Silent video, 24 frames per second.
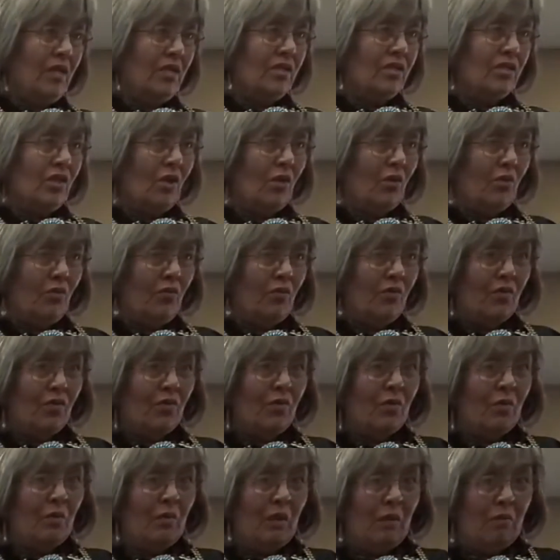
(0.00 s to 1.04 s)
So
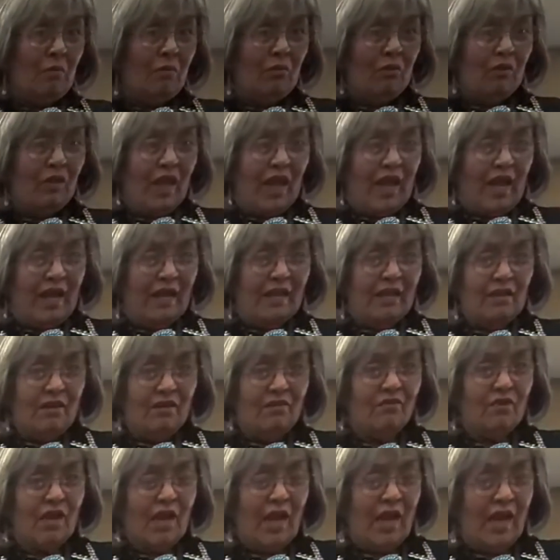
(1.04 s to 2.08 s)
remember that,
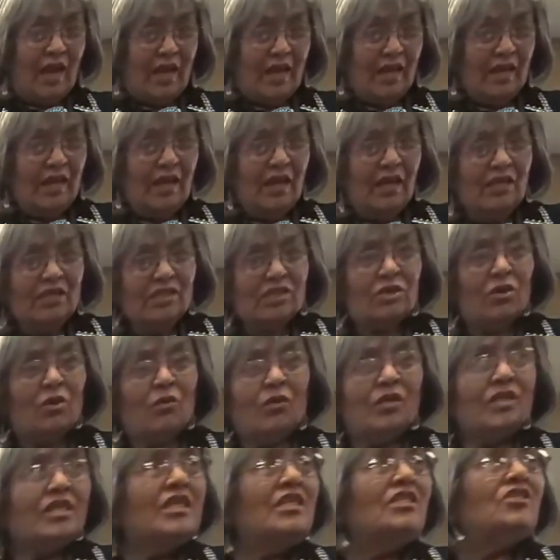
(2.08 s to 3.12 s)
okay? So when